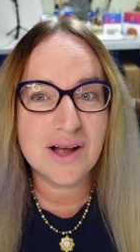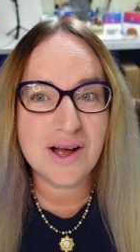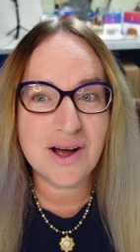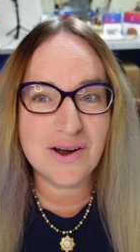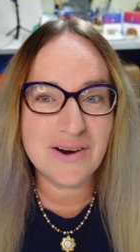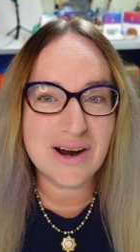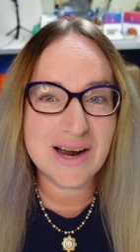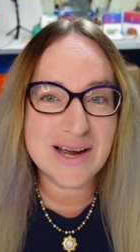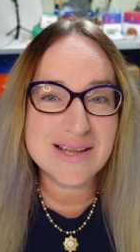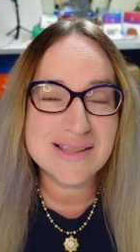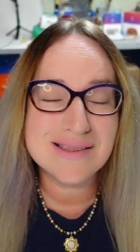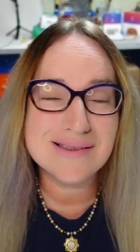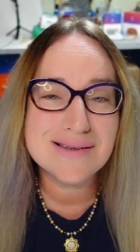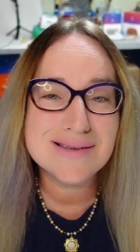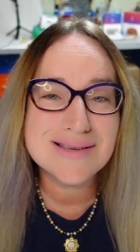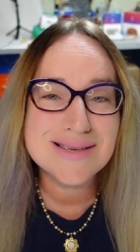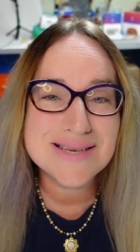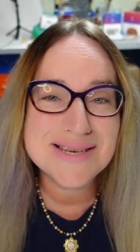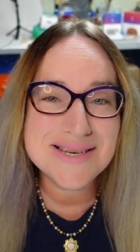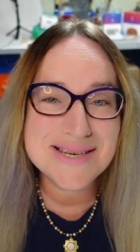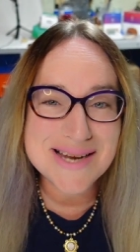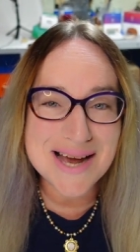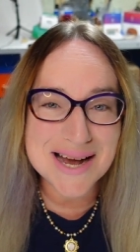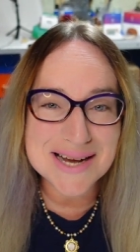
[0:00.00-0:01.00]
All right, this
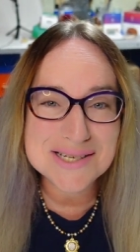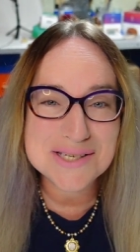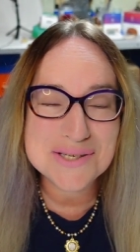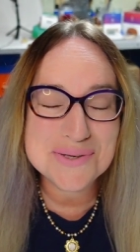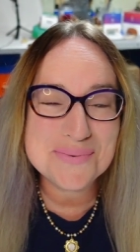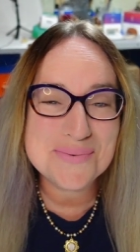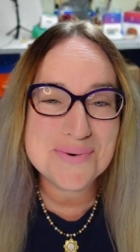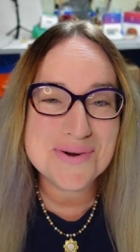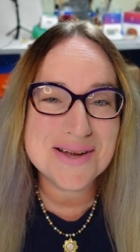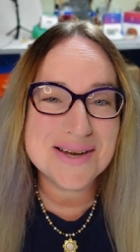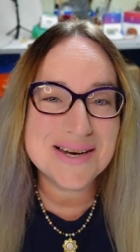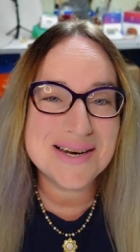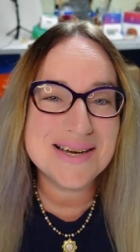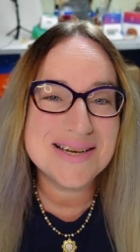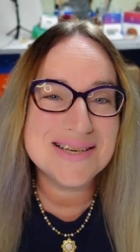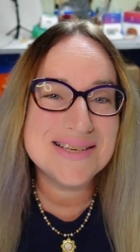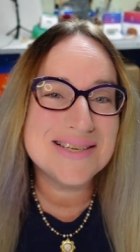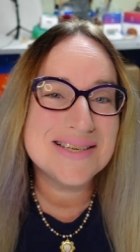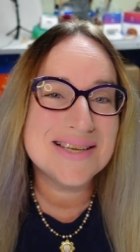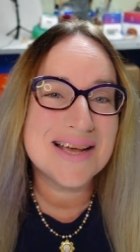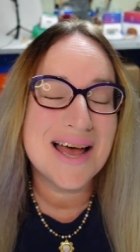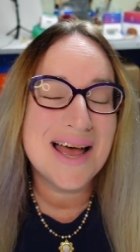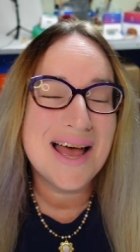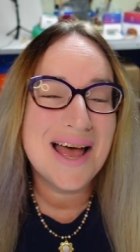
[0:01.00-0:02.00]
next one
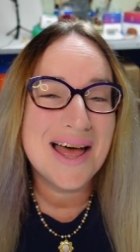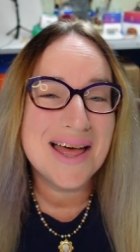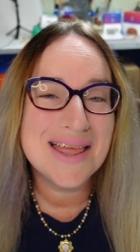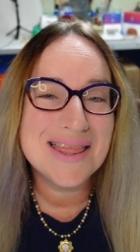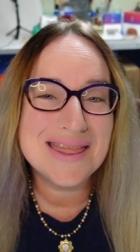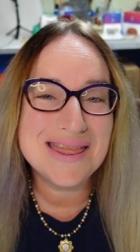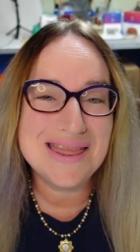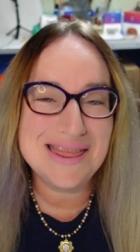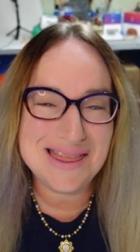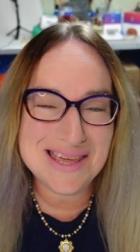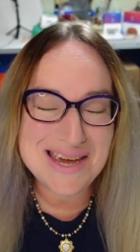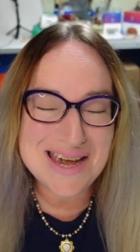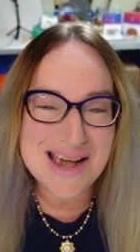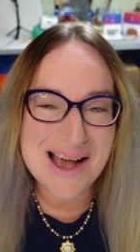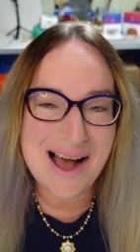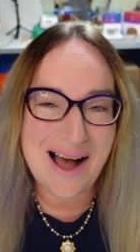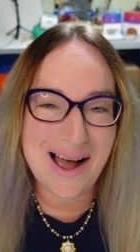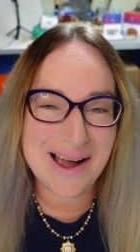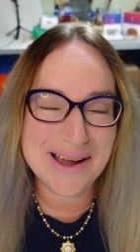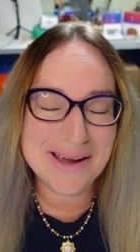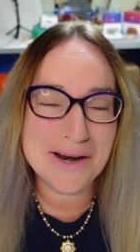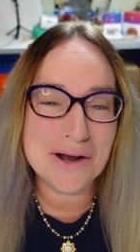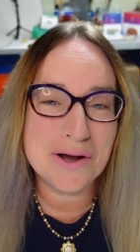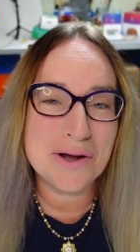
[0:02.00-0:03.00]
is the
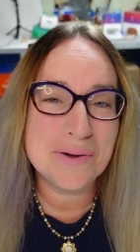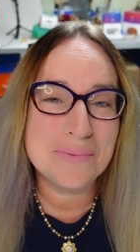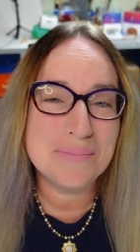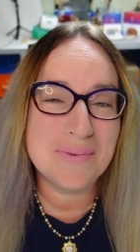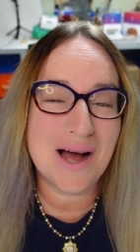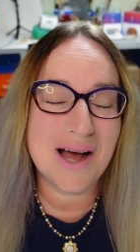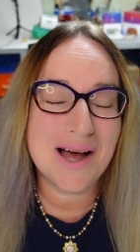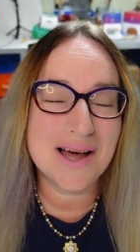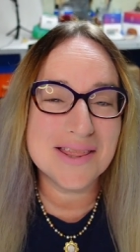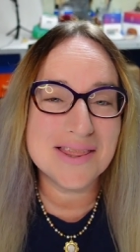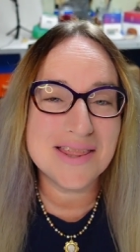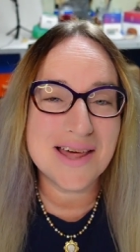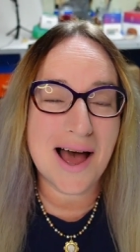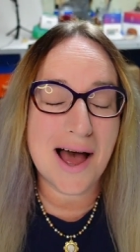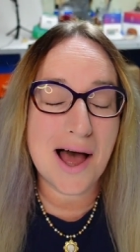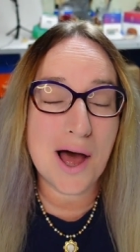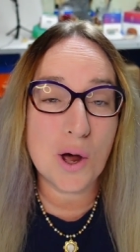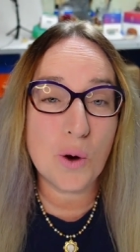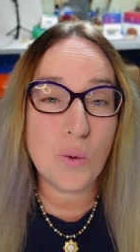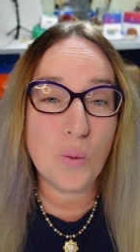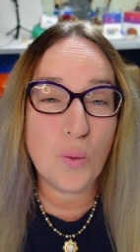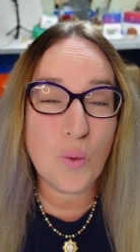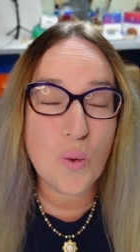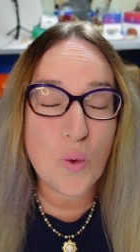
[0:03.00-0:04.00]
item
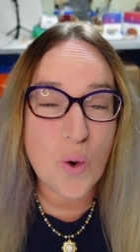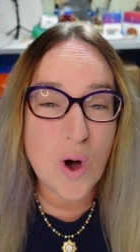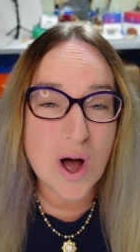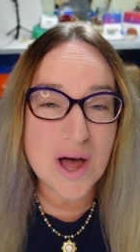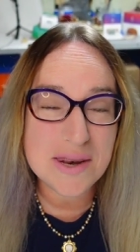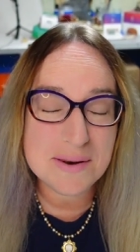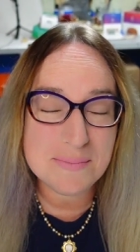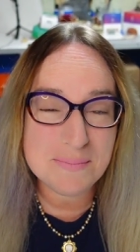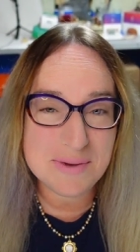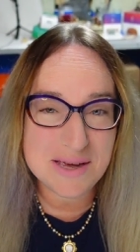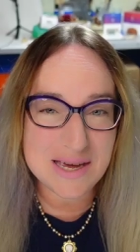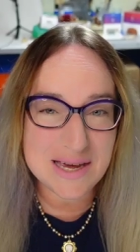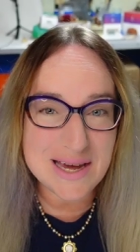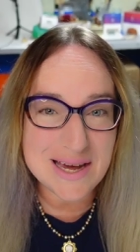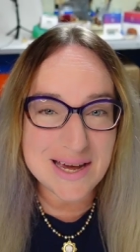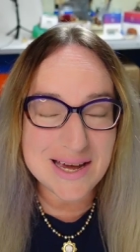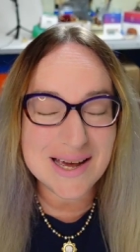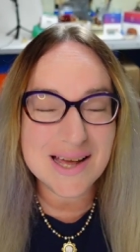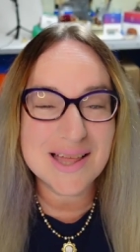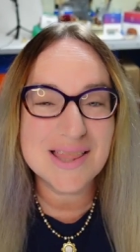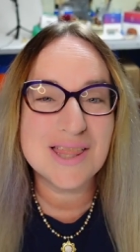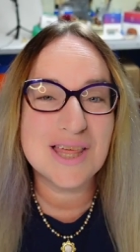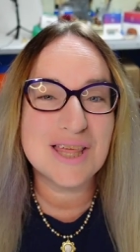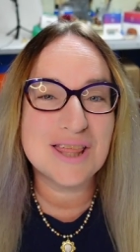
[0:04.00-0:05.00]
that won
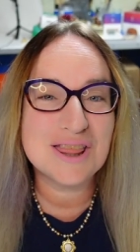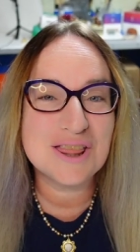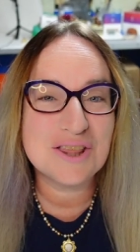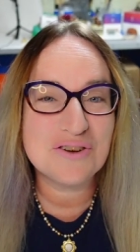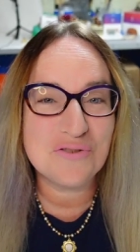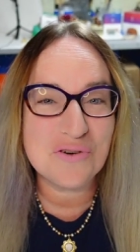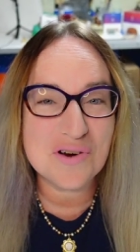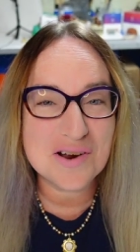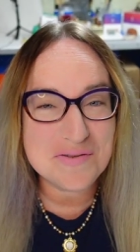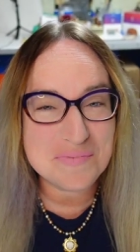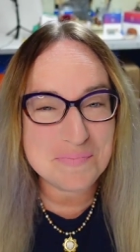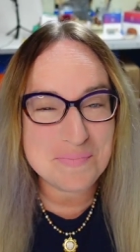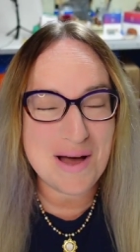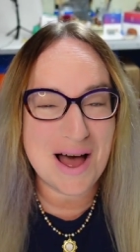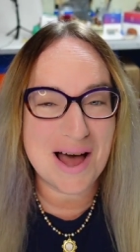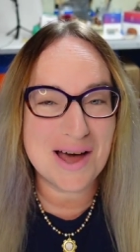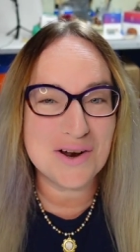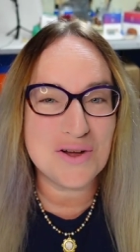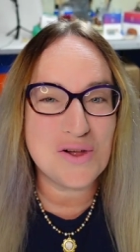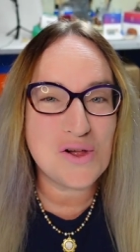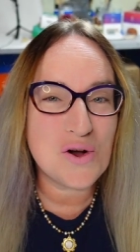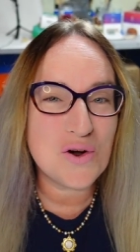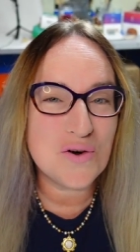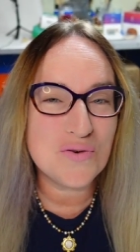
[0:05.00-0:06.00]
me the thrift
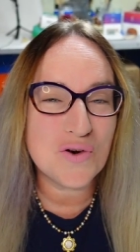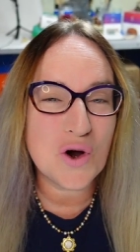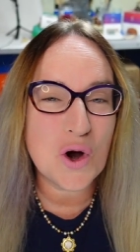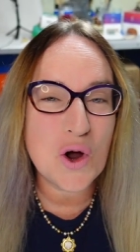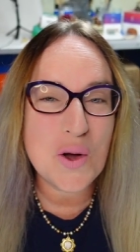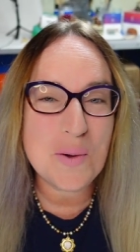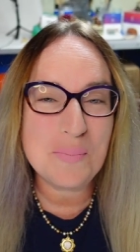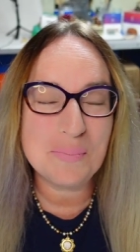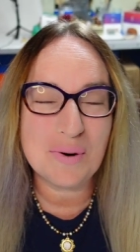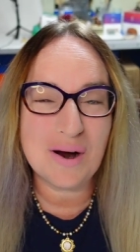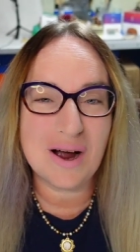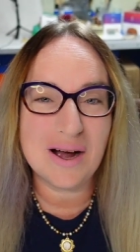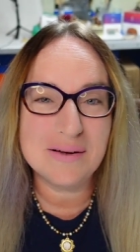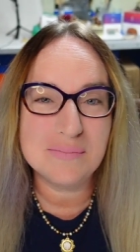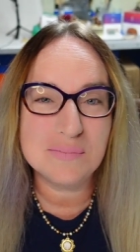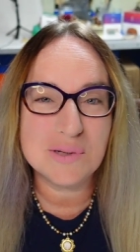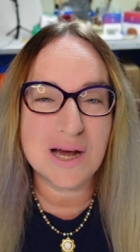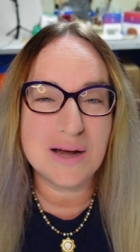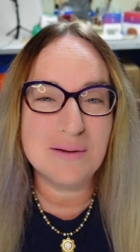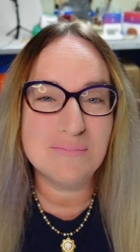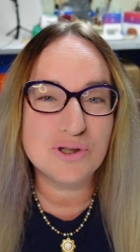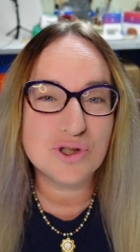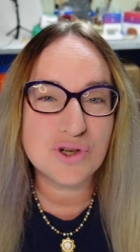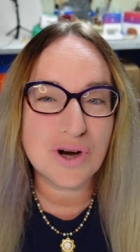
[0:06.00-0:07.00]
battle over on
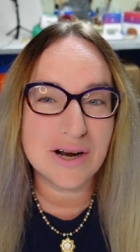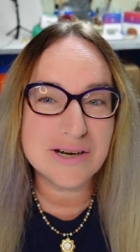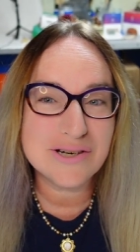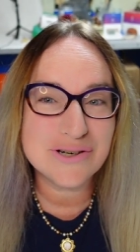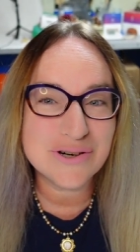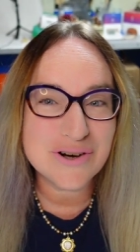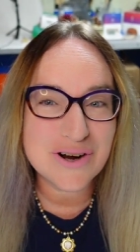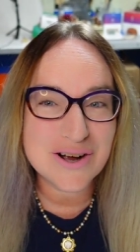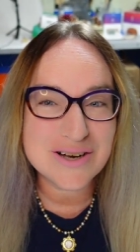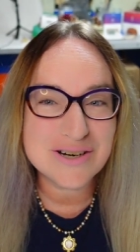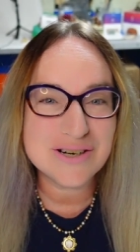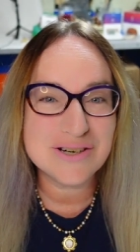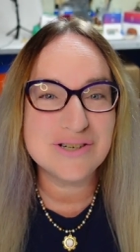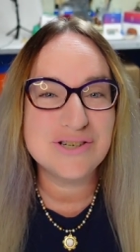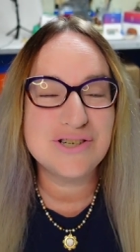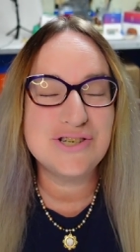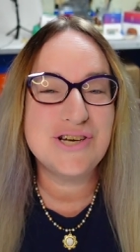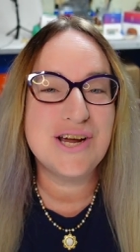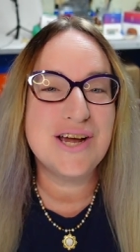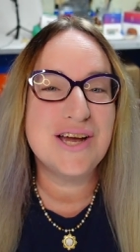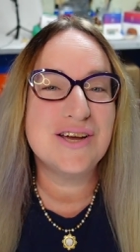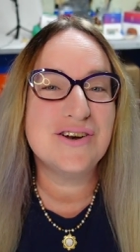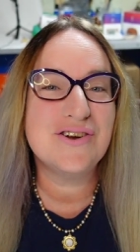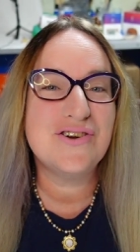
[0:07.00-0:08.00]
Primetime Treasure Hunters
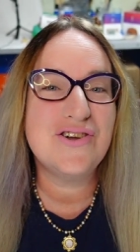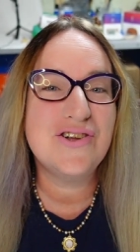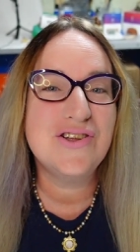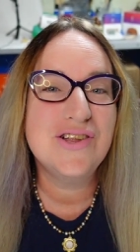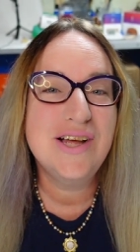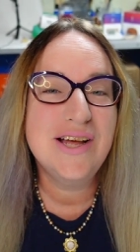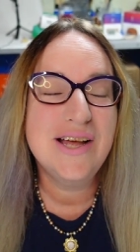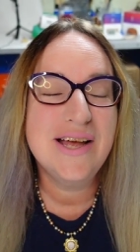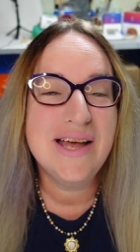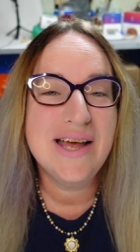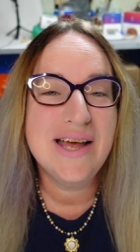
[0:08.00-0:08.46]
channel.